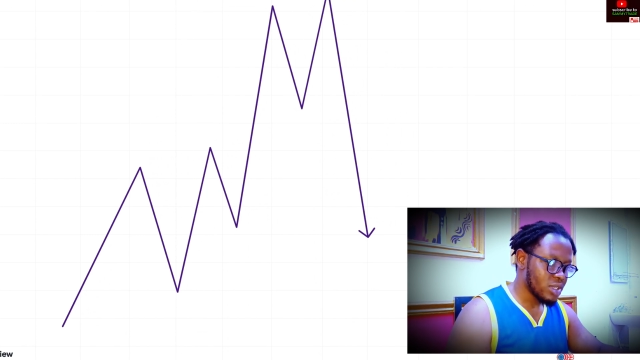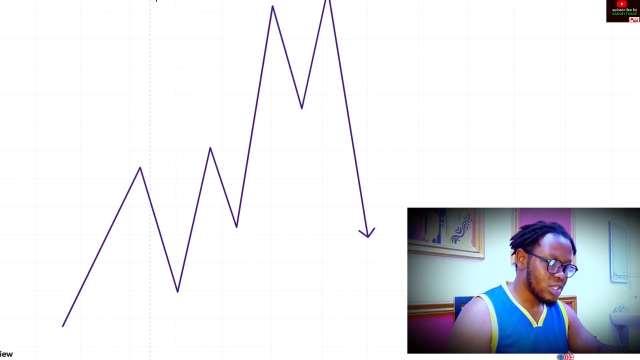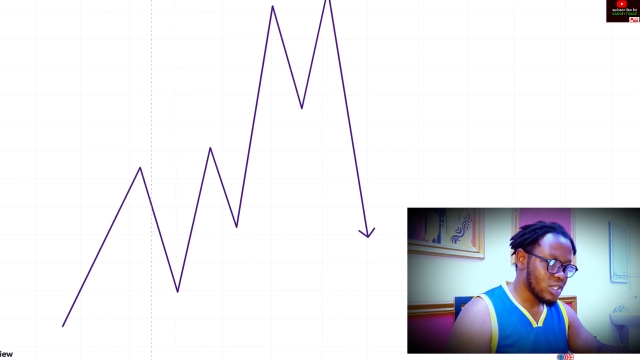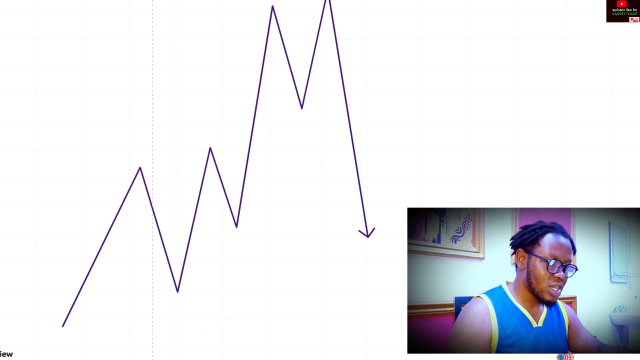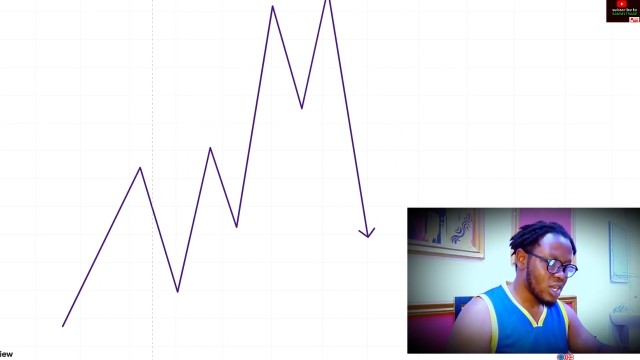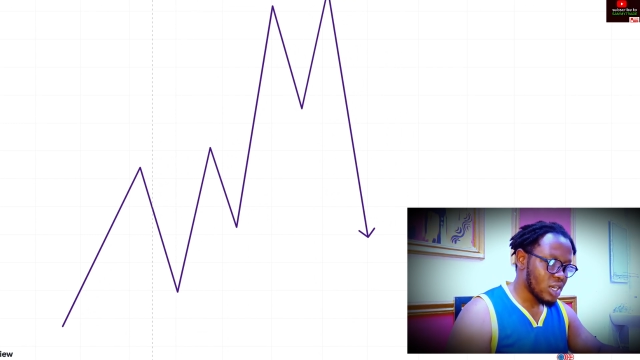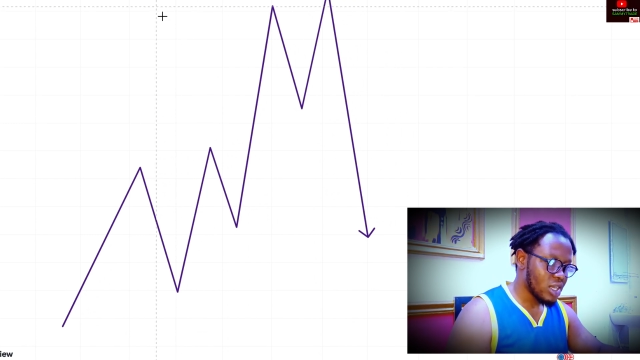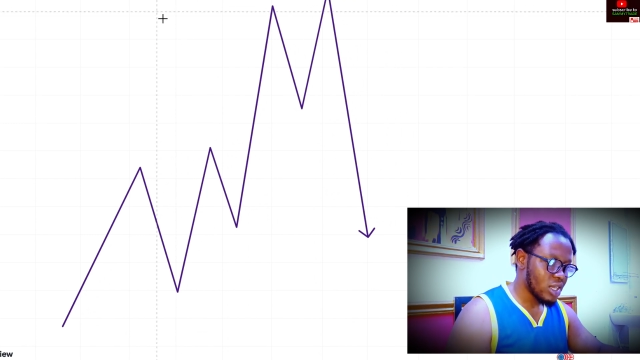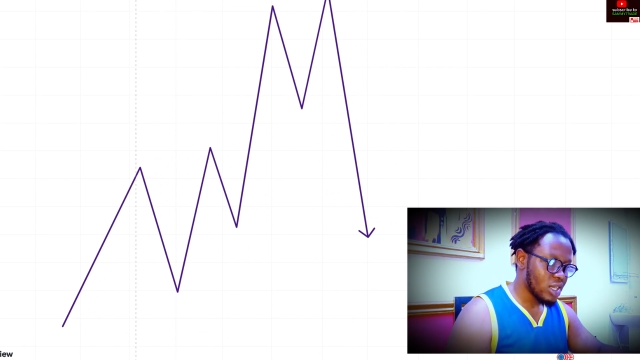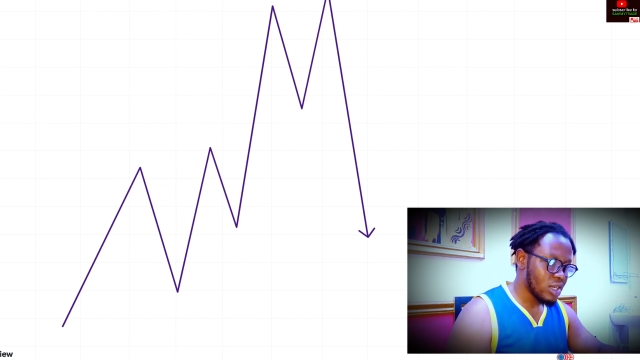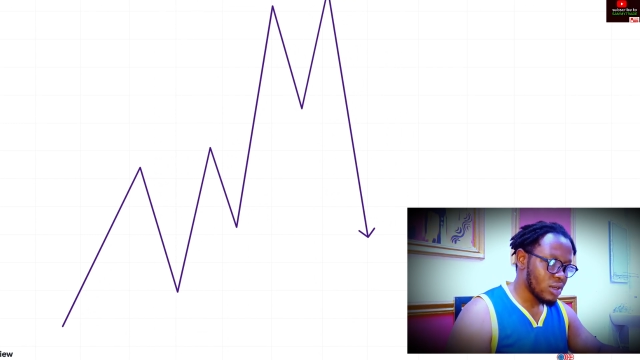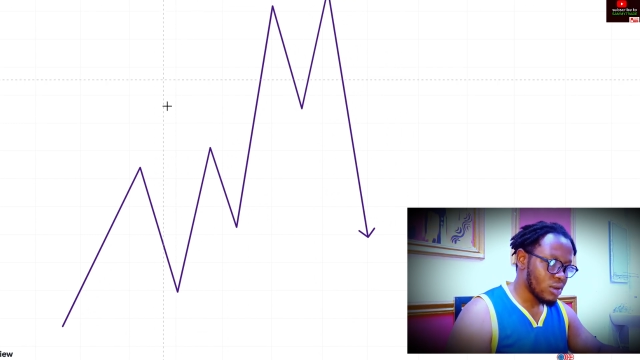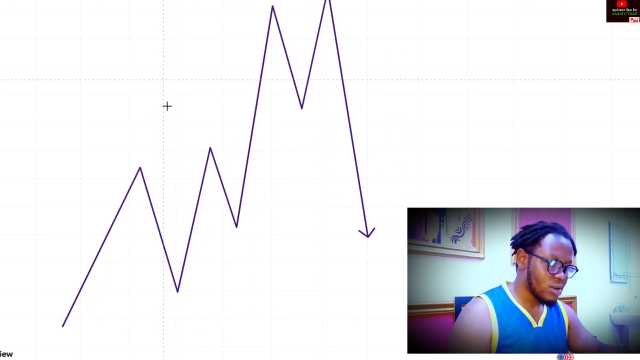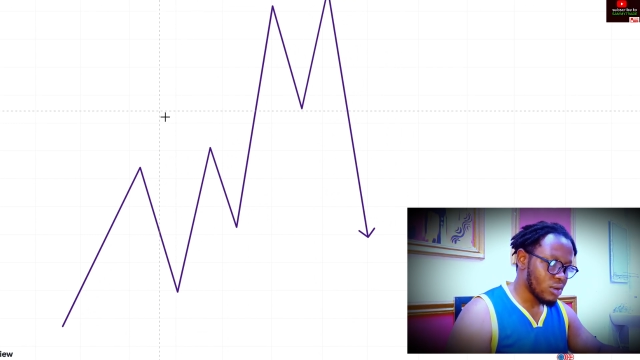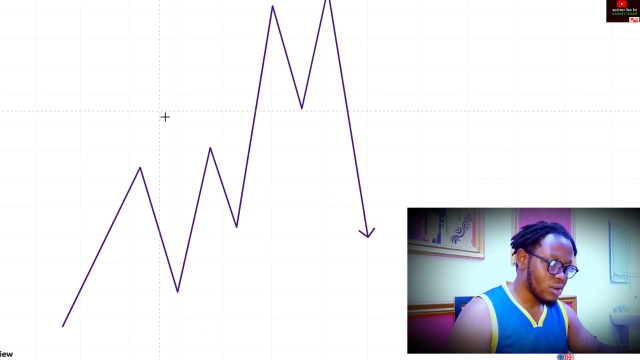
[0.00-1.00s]

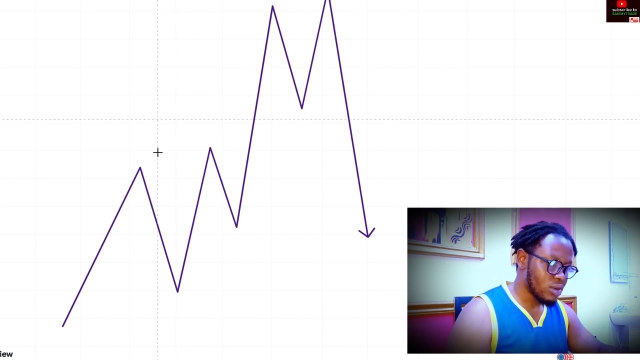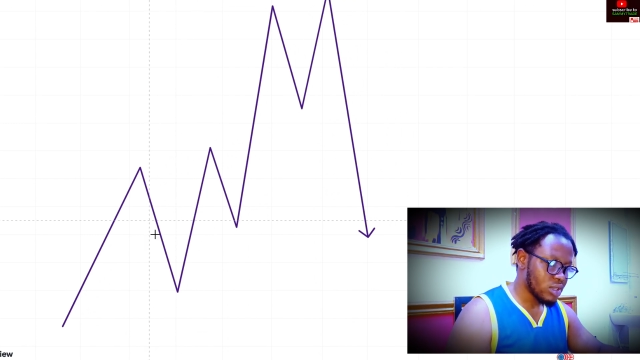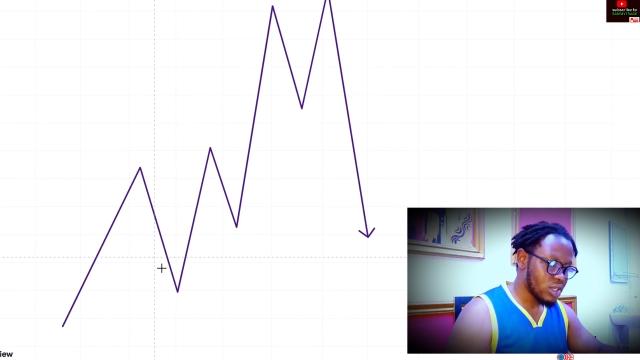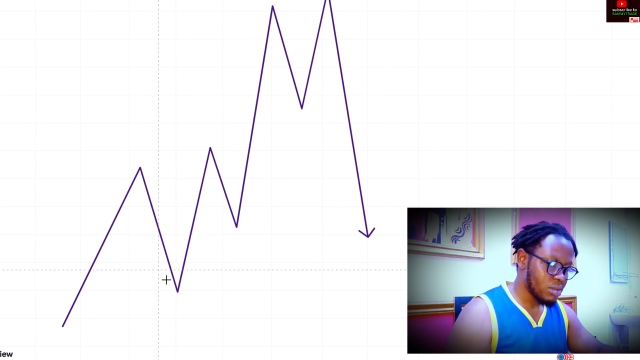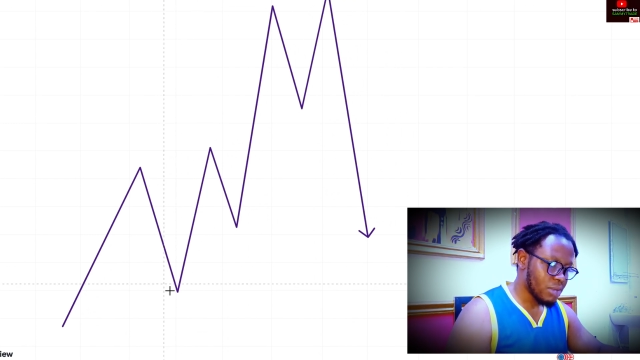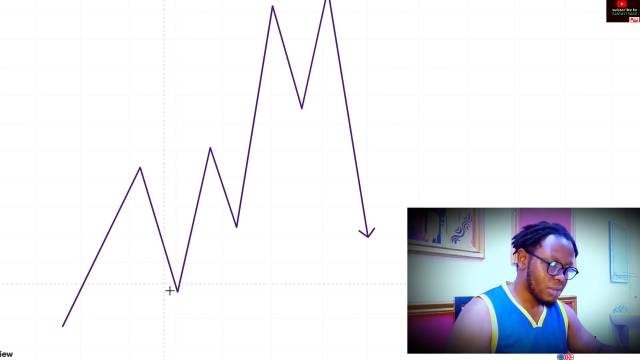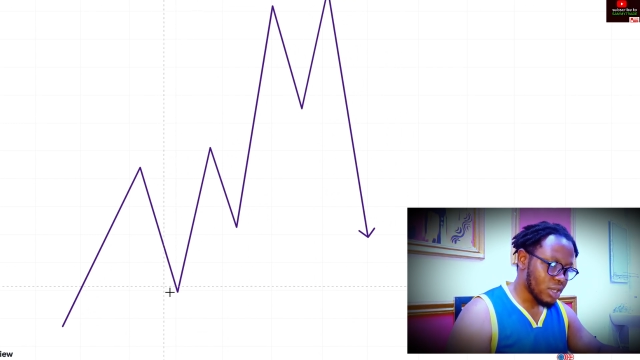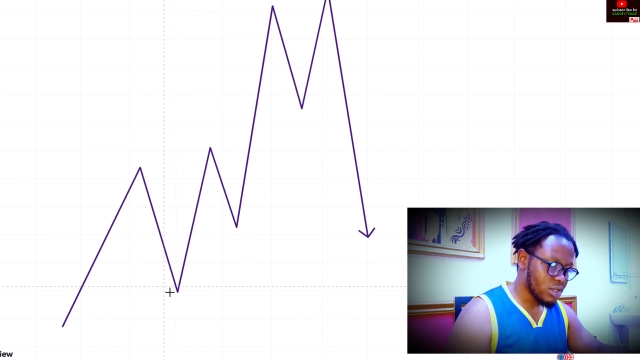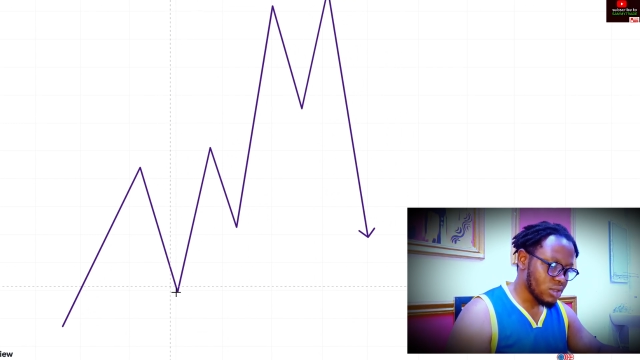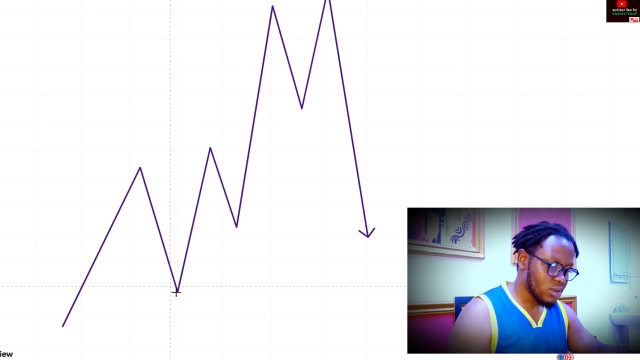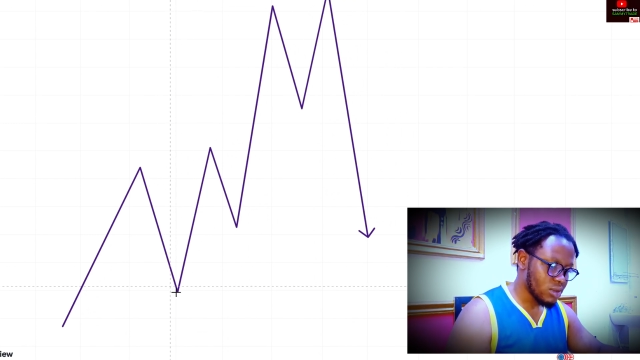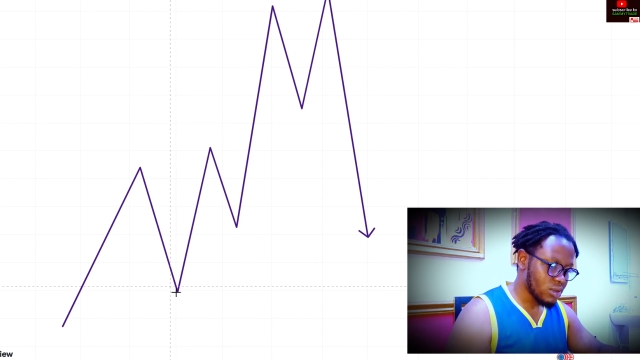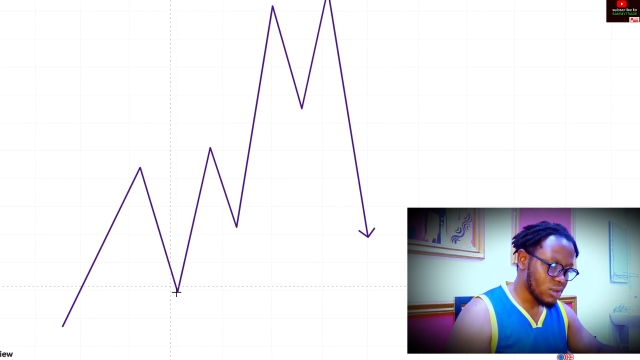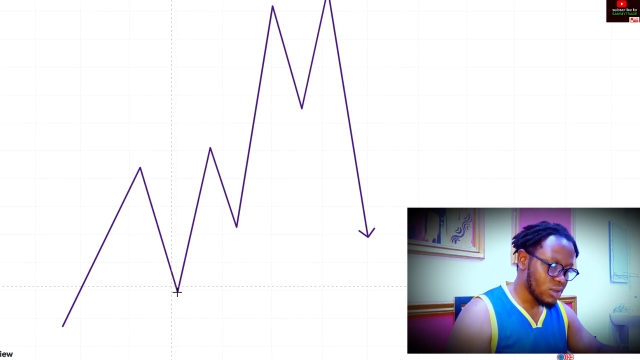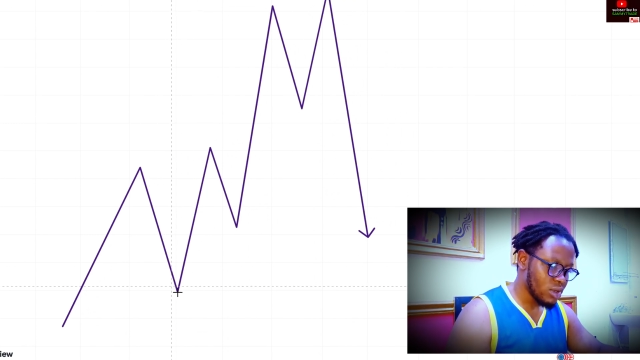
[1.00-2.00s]
basically on demand
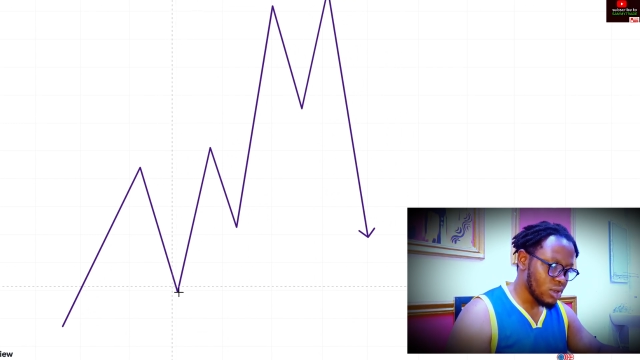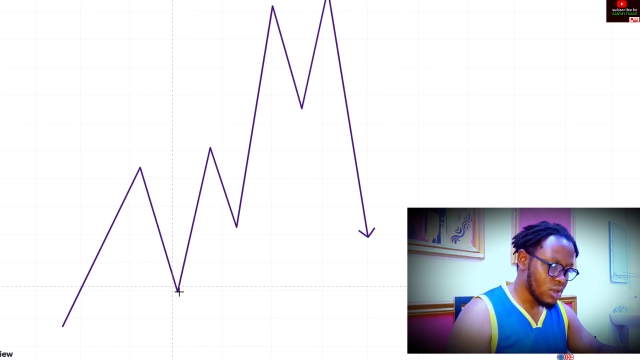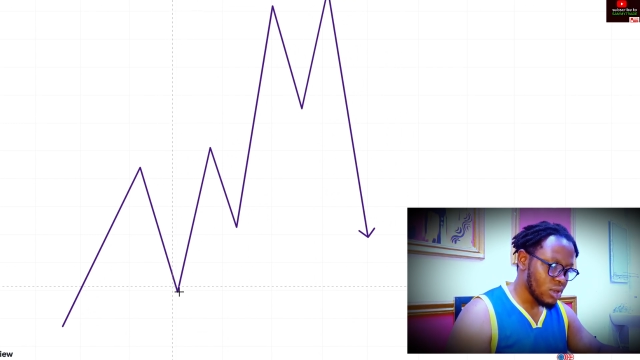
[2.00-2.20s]
zone.